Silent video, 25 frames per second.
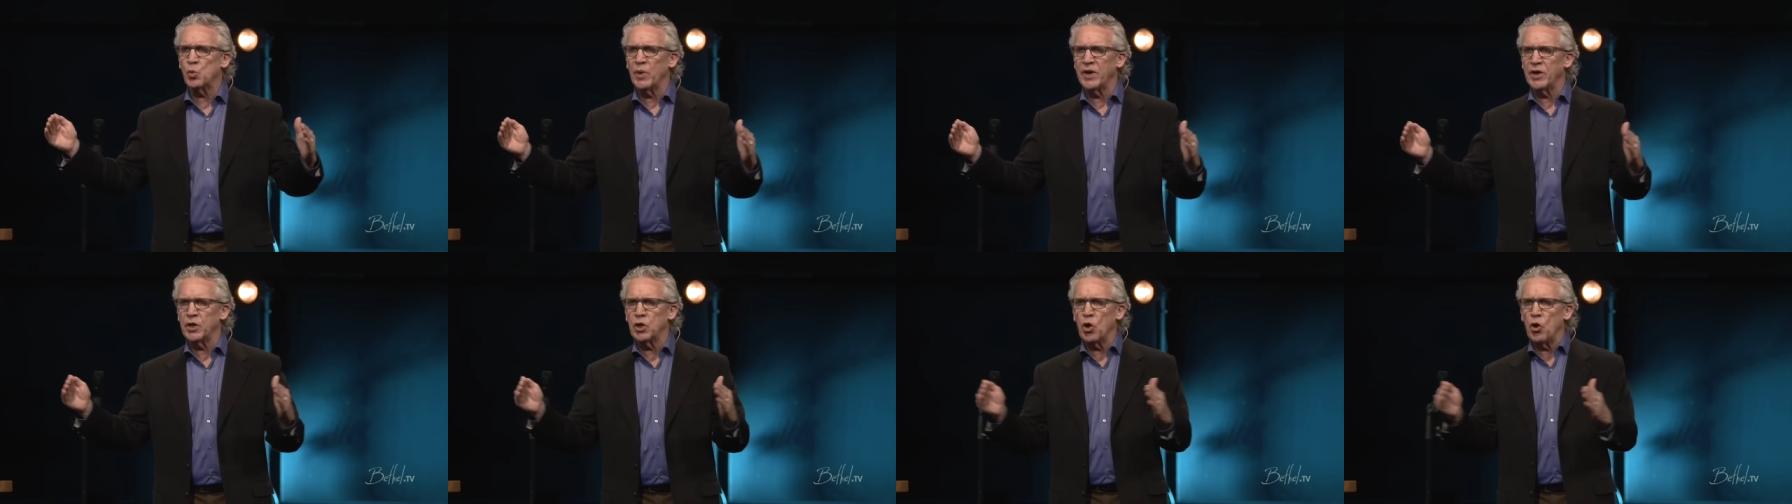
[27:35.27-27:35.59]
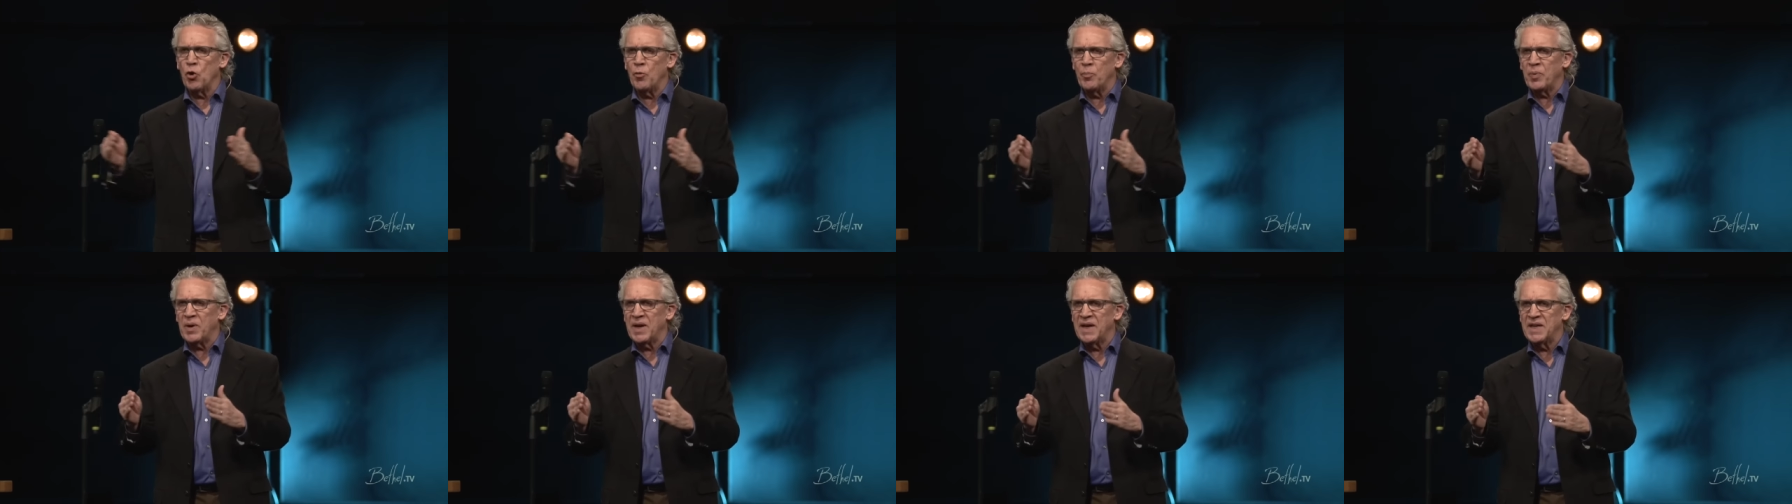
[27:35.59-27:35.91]
go
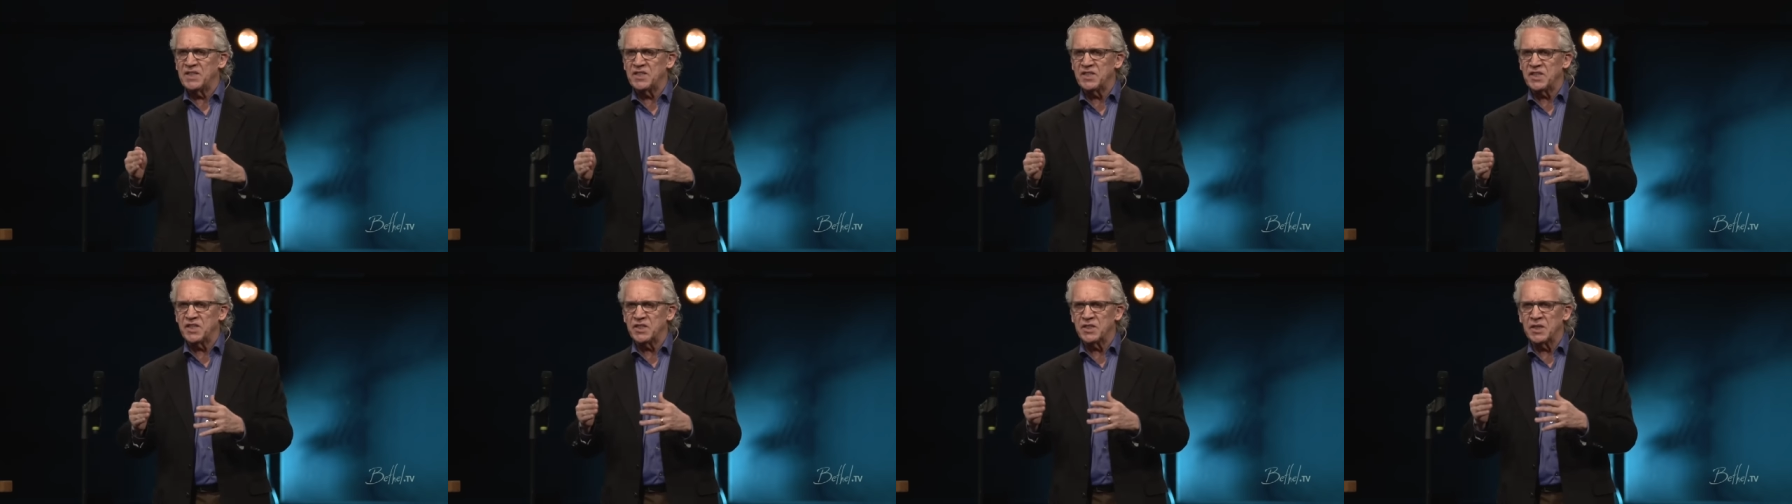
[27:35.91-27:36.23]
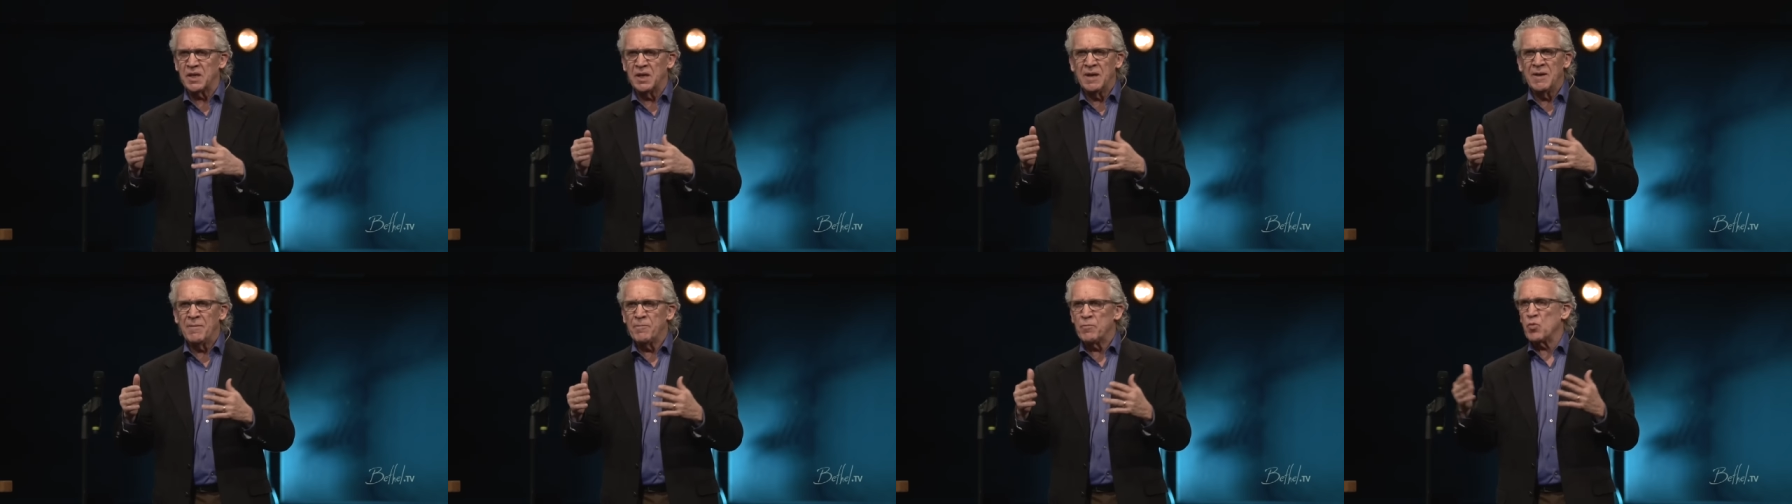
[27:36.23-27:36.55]
places
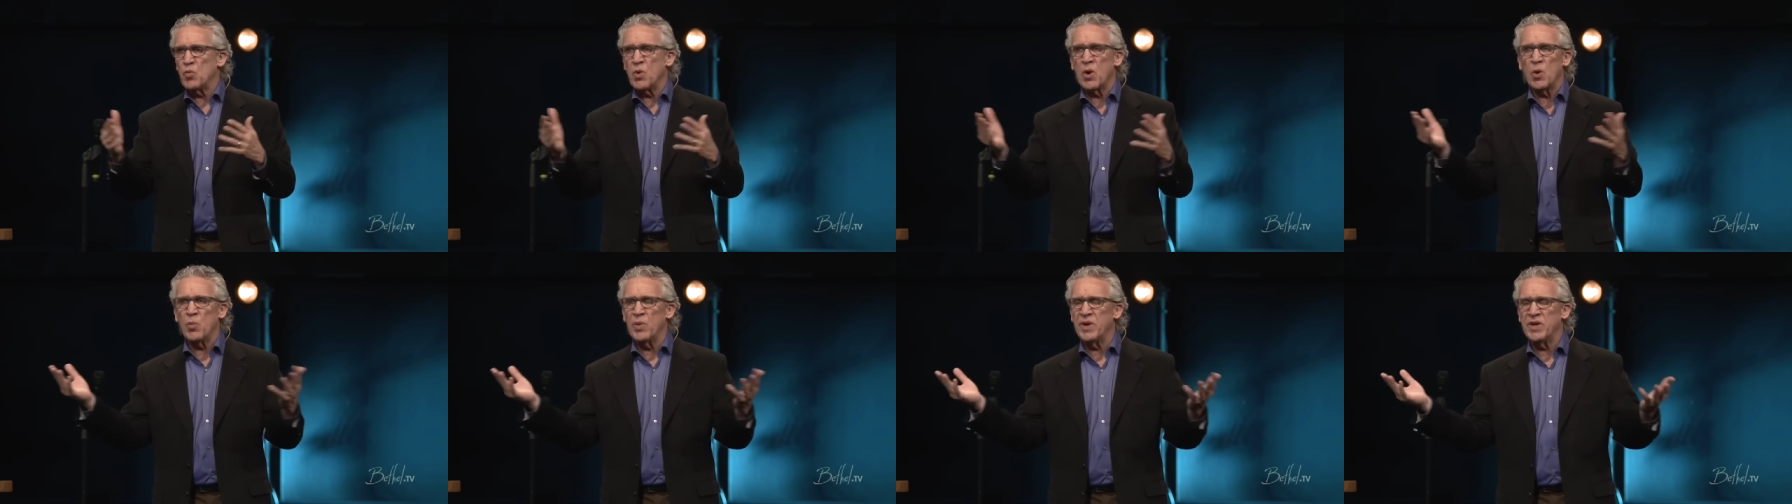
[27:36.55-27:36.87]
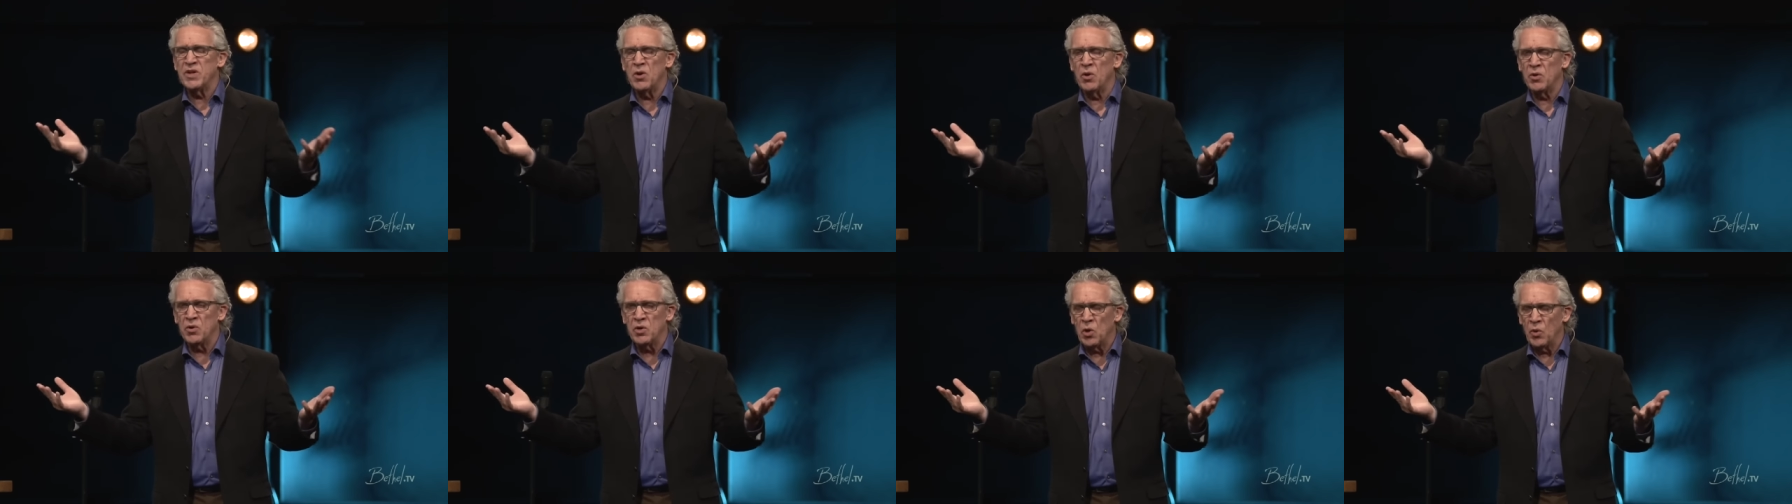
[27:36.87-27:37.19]
where we
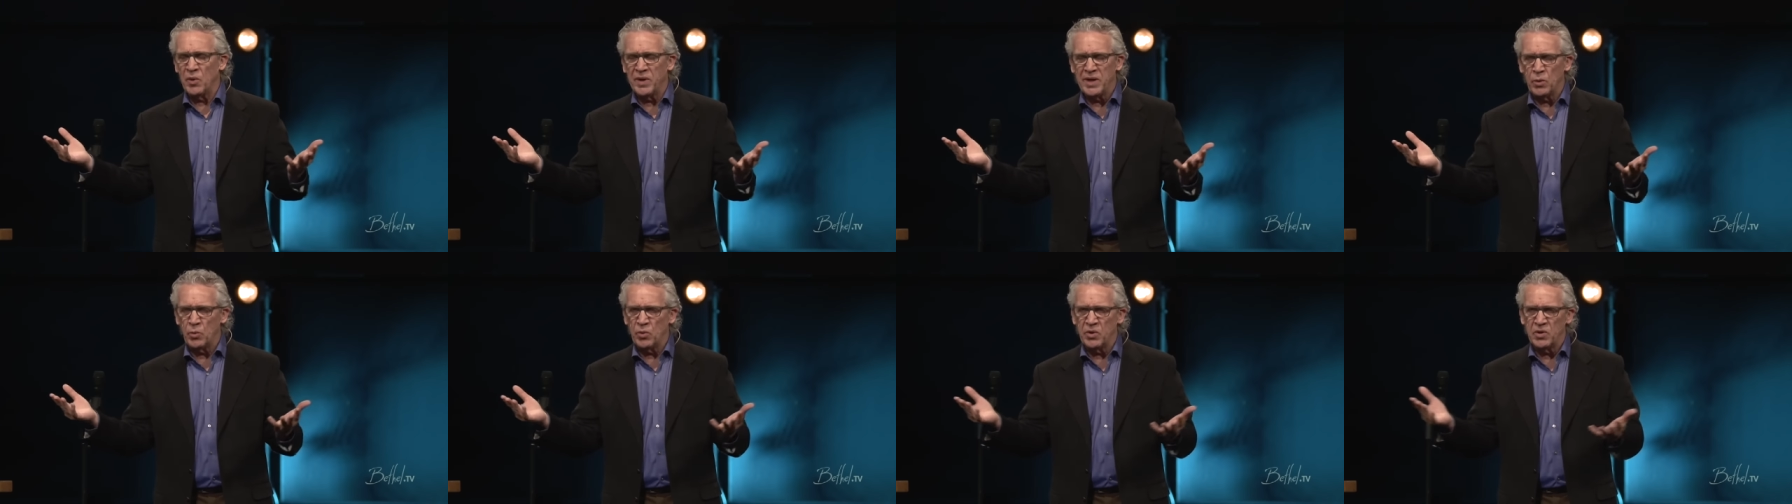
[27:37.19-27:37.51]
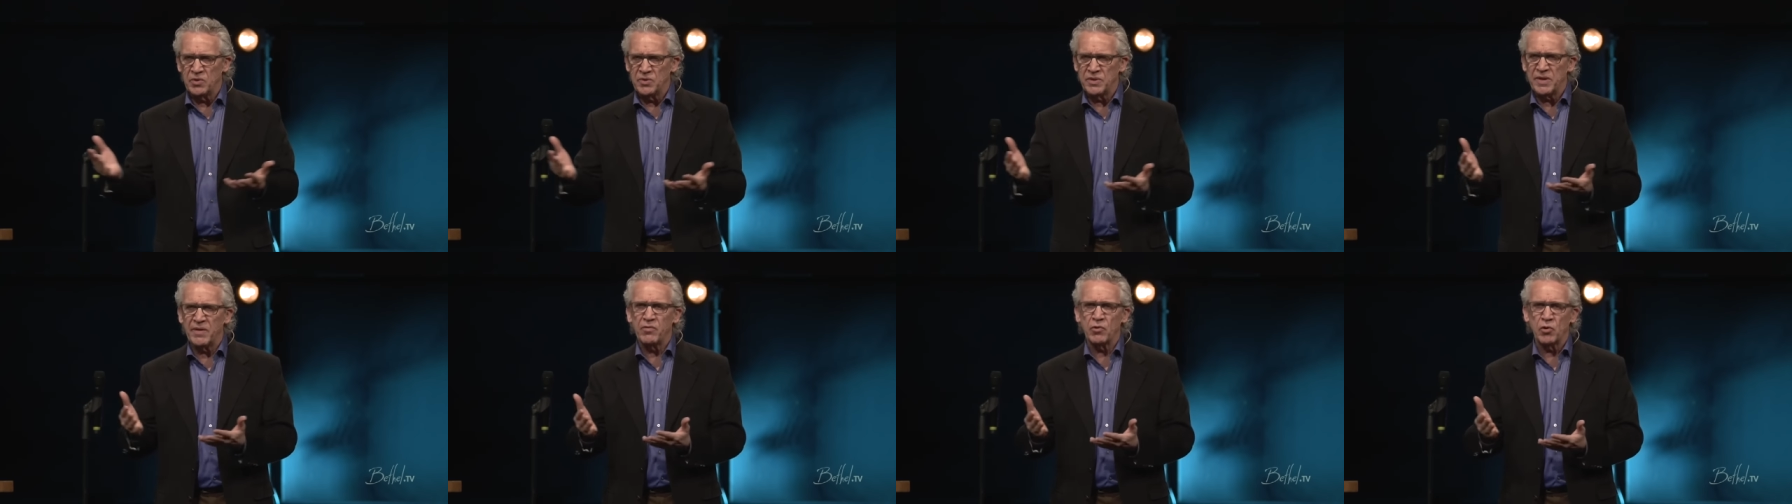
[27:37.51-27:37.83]
don't know anyone
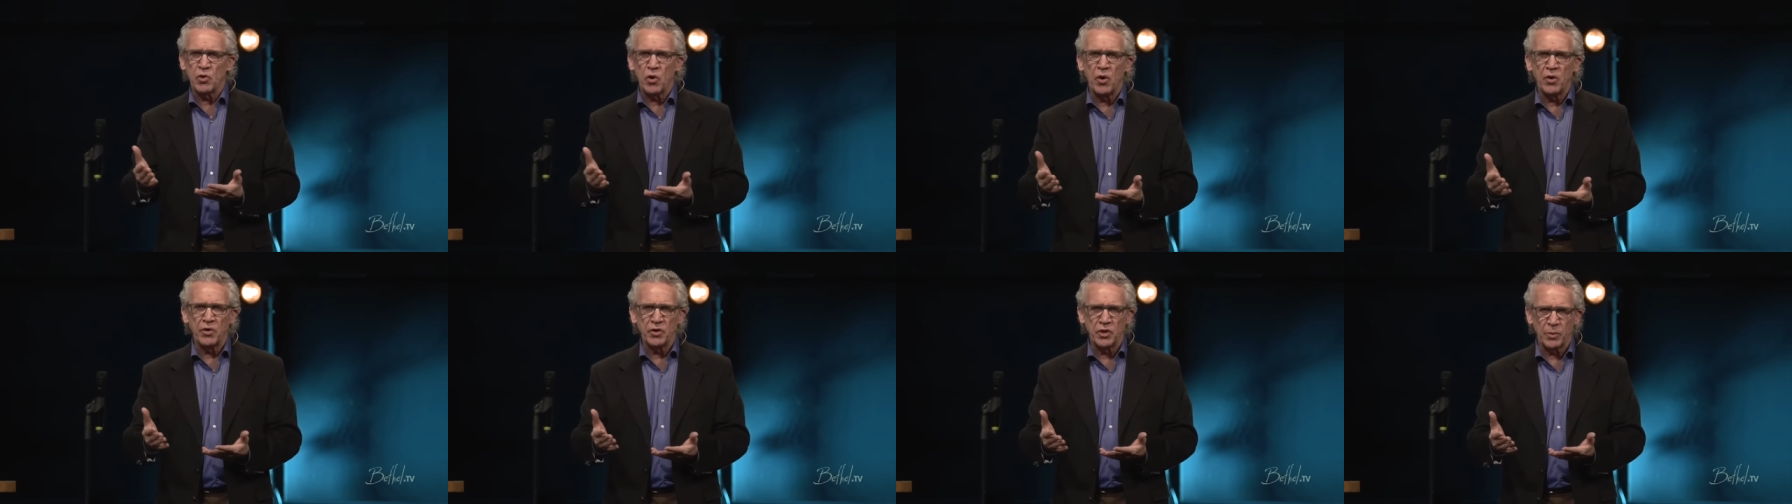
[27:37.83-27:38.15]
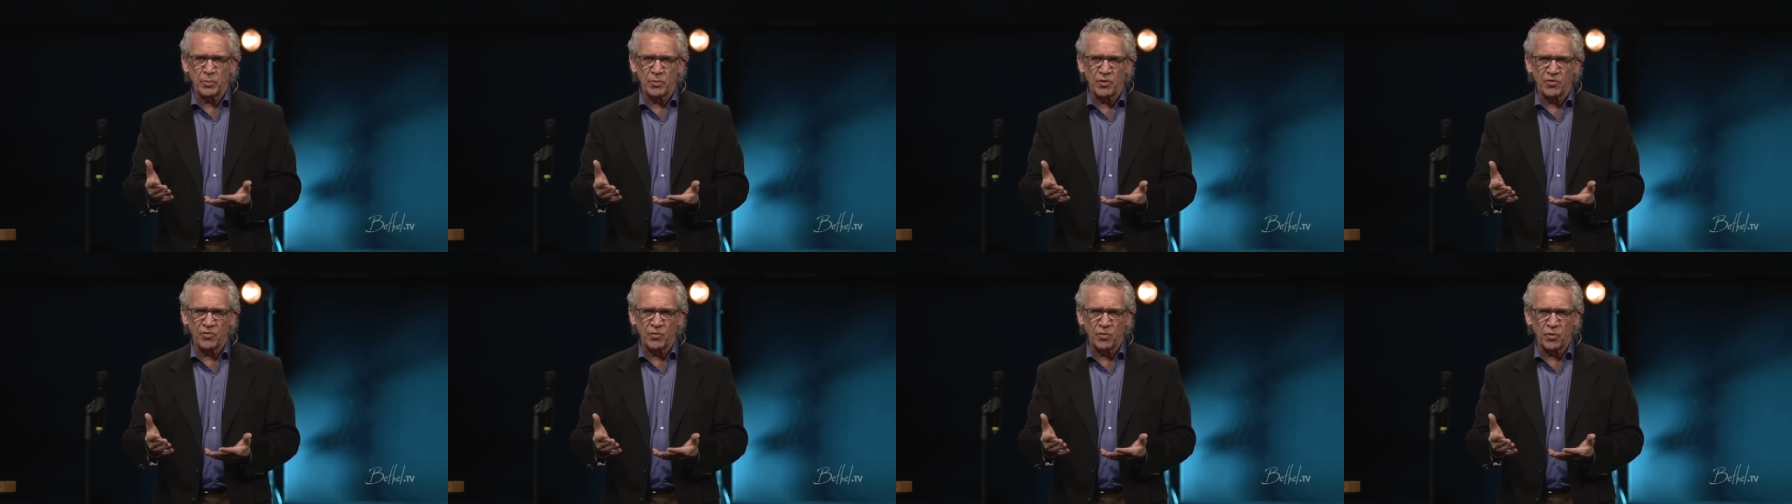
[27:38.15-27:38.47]
who's ever gone there
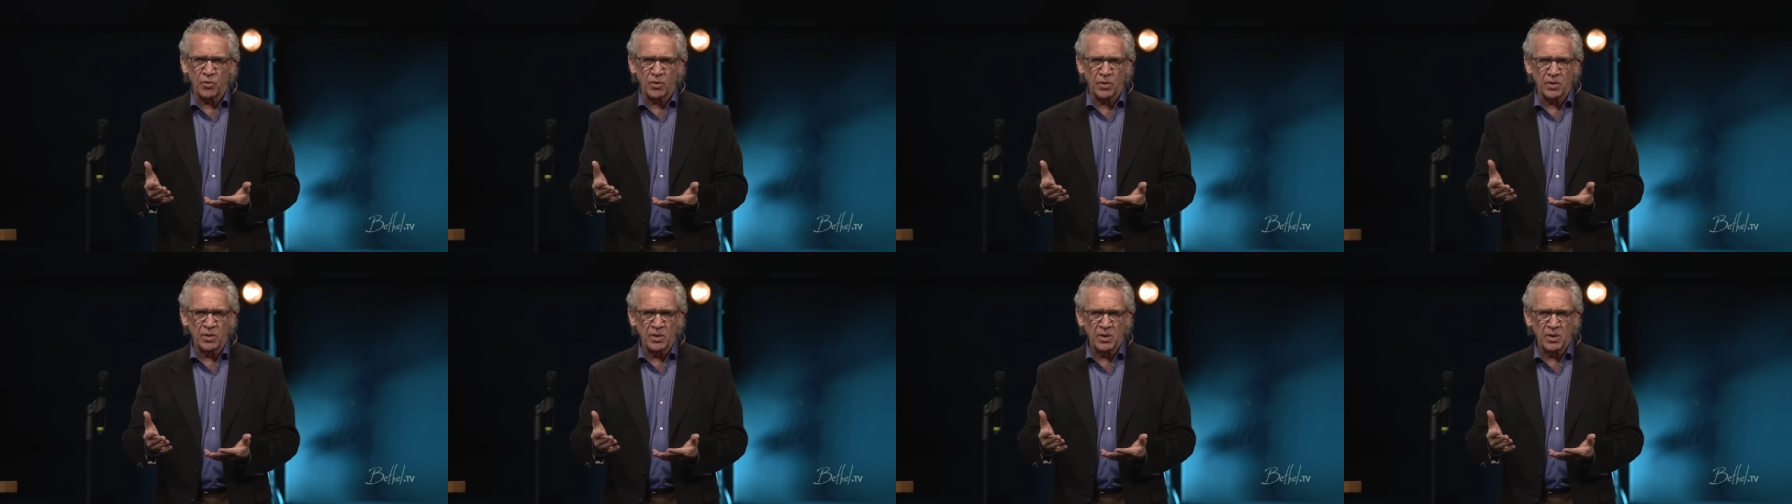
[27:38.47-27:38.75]
before.